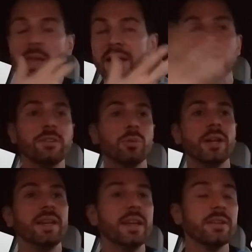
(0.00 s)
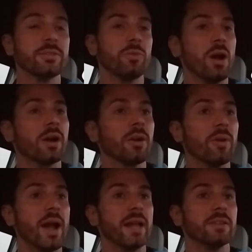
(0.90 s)
is what it is, wrong or
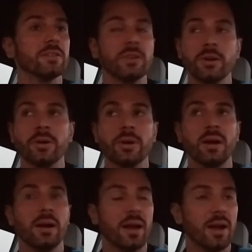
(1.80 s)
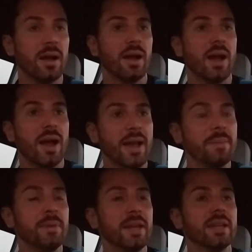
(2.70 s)
right. So I
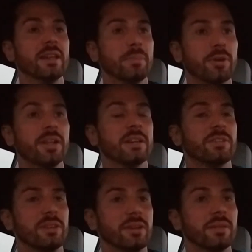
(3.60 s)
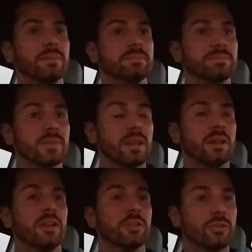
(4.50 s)
am making a prediction.
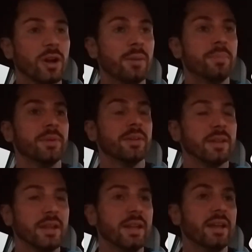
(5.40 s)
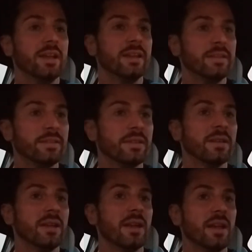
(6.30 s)
Trump is
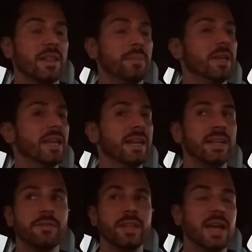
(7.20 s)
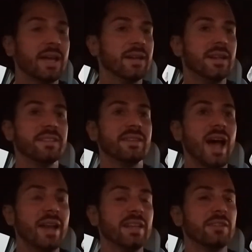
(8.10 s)
the beginning of the end. It is
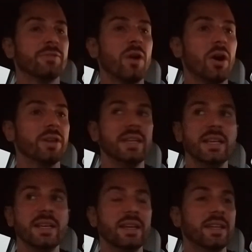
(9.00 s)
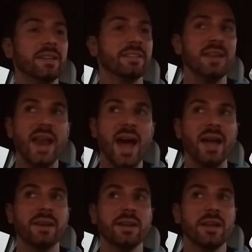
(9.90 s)
not his fault. He is
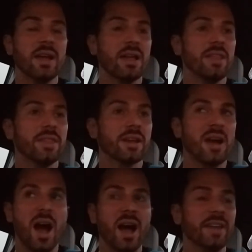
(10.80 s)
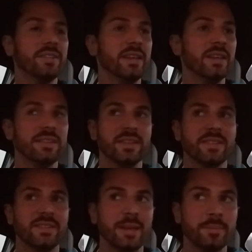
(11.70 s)
not the cause. He is a
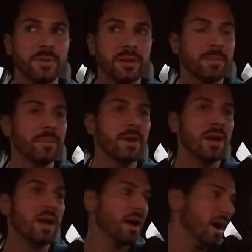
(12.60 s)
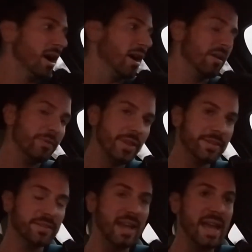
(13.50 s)
symptom of the
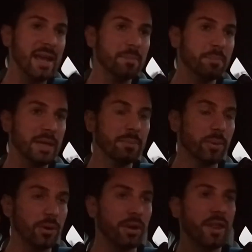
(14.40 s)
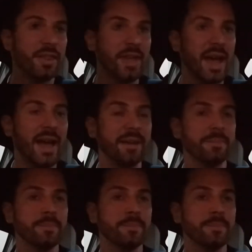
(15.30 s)
same people that